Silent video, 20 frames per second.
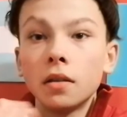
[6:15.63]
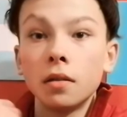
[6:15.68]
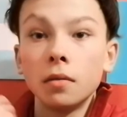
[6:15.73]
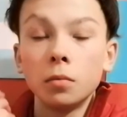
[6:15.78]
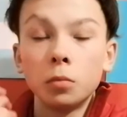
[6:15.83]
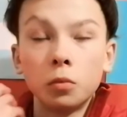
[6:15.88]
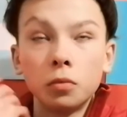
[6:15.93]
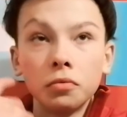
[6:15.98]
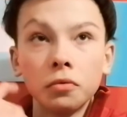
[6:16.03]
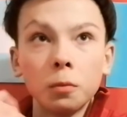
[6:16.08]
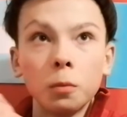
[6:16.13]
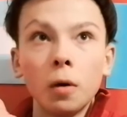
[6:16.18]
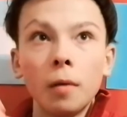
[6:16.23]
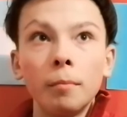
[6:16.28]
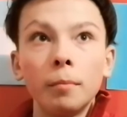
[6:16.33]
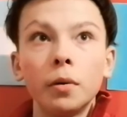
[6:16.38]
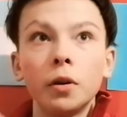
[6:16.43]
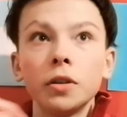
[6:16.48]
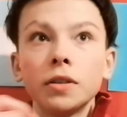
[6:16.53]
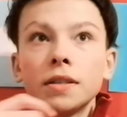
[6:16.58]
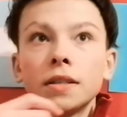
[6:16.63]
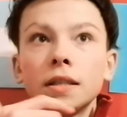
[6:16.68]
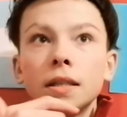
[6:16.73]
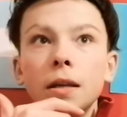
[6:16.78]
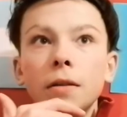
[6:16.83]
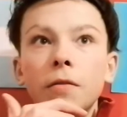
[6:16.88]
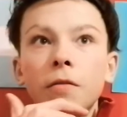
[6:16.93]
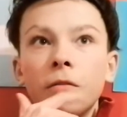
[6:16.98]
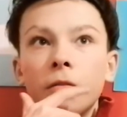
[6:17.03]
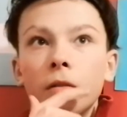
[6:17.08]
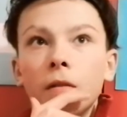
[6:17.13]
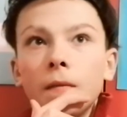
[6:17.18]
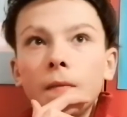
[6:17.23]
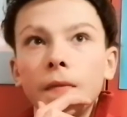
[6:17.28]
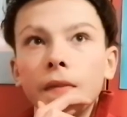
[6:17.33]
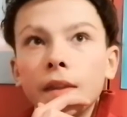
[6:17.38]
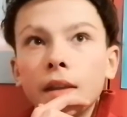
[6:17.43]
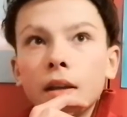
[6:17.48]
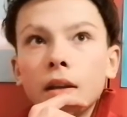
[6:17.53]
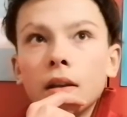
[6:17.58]
The one positive
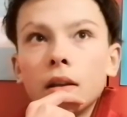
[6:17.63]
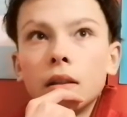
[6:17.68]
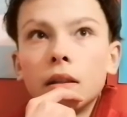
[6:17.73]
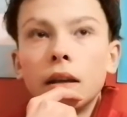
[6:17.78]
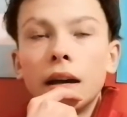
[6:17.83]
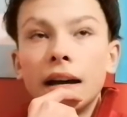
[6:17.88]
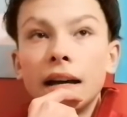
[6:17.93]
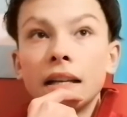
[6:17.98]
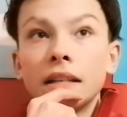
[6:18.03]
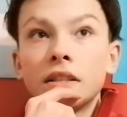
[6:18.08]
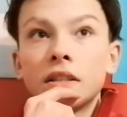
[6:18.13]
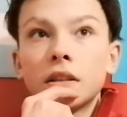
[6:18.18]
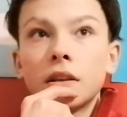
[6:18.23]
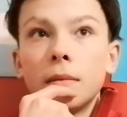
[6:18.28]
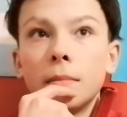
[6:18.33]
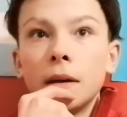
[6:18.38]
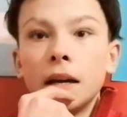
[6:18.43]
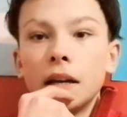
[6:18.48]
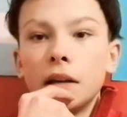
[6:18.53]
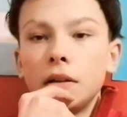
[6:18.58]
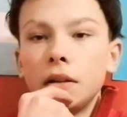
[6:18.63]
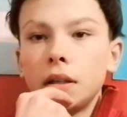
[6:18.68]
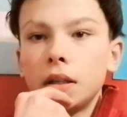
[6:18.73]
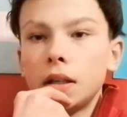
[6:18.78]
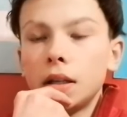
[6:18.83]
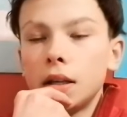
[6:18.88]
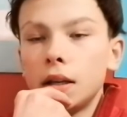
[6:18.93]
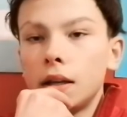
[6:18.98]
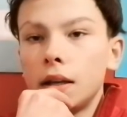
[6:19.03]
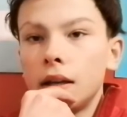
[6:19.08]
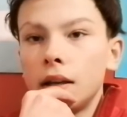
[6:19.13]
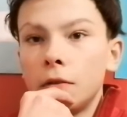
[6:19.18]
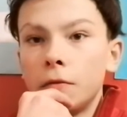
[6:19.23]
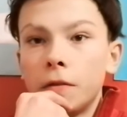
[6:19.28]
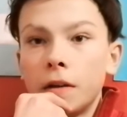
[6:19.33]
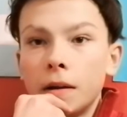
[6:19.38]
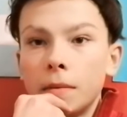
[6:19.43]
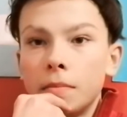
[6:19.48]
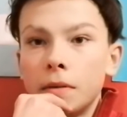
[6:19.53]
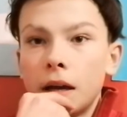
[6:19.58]
that has come out in
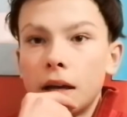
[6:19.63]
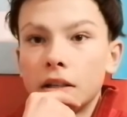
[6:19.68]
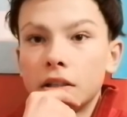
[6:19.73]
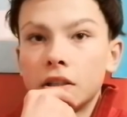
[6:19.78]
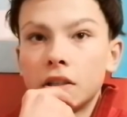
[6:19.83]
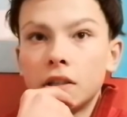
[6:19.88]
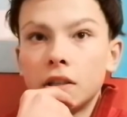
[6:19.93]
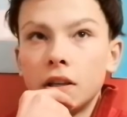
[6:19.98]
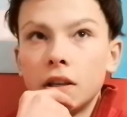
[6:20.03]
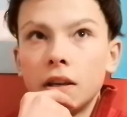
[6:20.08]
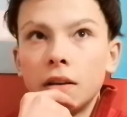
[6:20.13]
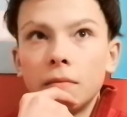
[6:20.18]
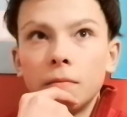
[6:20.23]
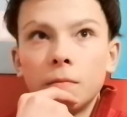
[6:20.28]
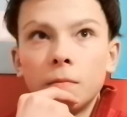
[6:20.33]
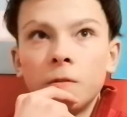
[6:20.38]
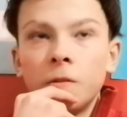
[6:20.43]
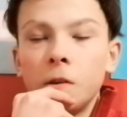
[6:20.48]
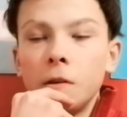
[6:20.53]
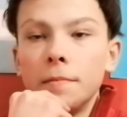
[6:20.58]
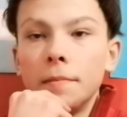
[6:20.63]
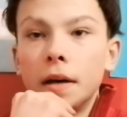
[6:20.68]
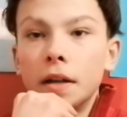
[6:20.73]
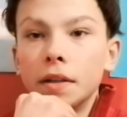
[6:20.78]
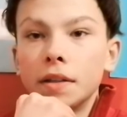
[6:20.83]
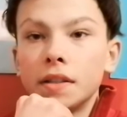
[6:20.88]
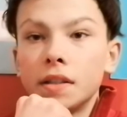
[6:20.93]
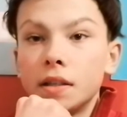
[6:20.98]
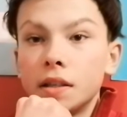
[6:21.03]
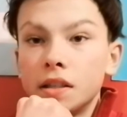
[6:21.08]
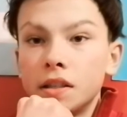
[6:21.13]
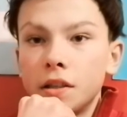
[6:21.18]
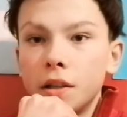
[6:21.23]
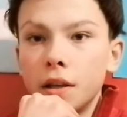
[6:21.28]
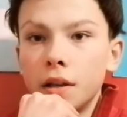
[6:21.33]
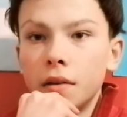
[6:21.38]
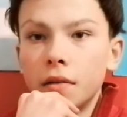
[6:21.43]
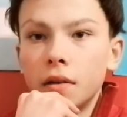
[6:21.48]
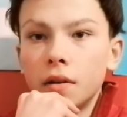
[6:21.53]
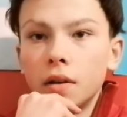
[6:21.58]
the past few months is
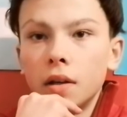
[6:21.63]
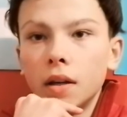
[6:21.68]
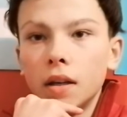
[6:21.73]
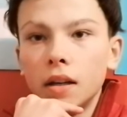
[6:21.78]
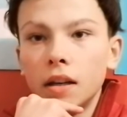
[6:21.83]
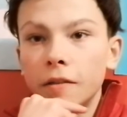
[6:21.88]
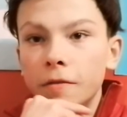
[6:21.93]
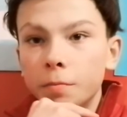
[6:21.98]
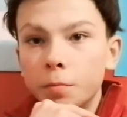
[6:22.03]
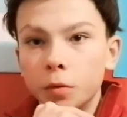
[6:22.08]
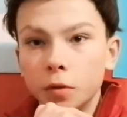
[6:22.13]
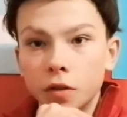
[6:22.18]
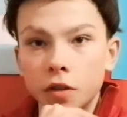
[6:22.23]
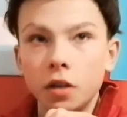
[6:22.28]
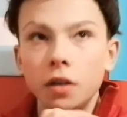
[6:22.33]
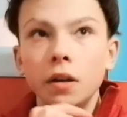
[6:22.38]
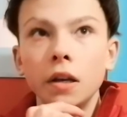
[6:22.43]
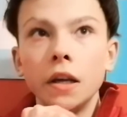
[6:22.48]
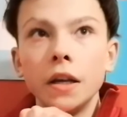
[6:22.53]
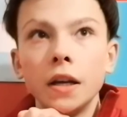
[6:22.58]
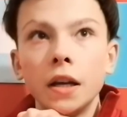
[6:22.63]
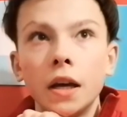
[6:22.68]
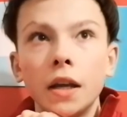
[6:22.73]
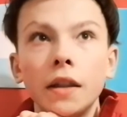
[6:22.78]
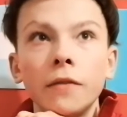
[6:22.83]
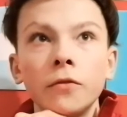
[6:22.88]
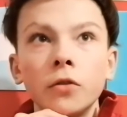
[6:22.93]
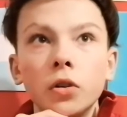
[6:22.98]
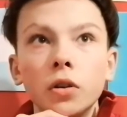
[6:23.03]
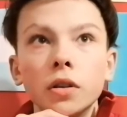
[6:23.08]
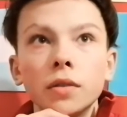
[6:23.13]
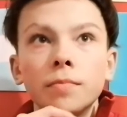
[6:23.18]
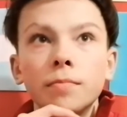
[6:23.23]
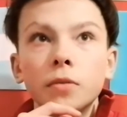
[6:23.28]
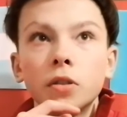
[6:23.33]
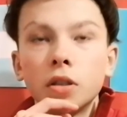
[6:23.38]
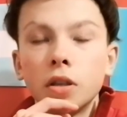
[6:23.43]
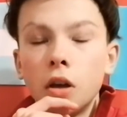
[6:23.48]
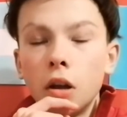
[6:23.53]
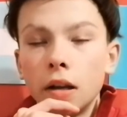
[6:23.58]
that Liverpool do look like they've got a
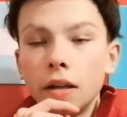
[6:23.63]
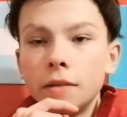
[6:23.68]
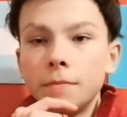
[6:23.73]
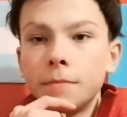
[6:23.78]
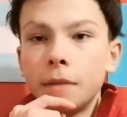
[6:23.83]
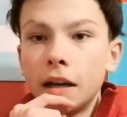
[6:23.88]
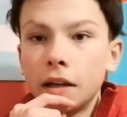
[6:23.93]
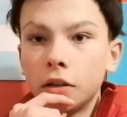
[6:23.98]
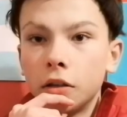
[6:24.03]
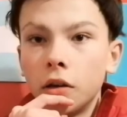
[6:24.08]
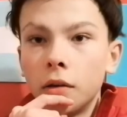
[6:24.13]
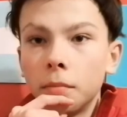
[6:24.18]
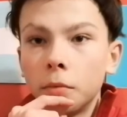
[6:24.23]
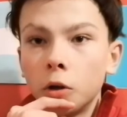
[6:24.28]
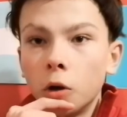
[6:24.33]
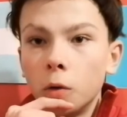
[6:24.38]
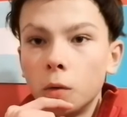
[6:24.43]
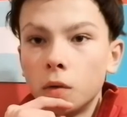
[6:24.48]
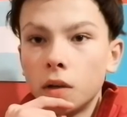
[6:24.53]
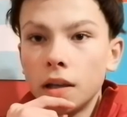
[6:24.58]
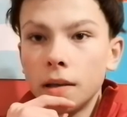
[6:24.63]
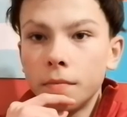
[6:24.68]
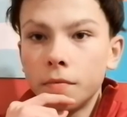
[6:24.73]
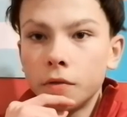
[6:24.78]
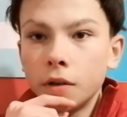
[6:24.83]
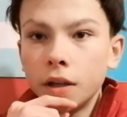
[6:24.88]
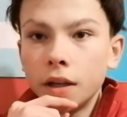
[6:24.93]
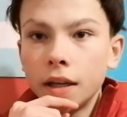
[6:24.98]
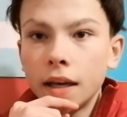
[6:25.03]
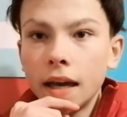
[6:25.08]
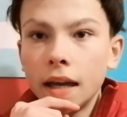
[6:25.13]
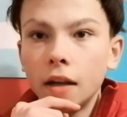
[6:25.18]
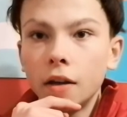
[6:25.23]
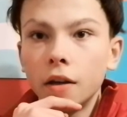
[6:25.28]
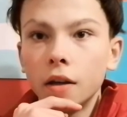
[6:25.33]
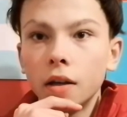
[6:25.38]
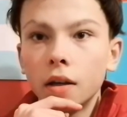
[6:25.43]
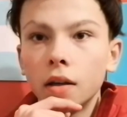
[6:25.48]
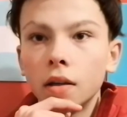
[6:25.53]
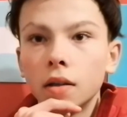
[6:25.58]
solid backup goalkeeper in
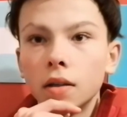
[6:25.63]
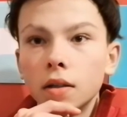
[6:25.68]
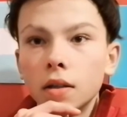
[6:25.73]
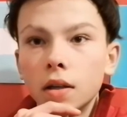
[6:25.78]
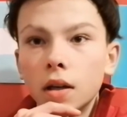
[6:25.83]
Kelleher.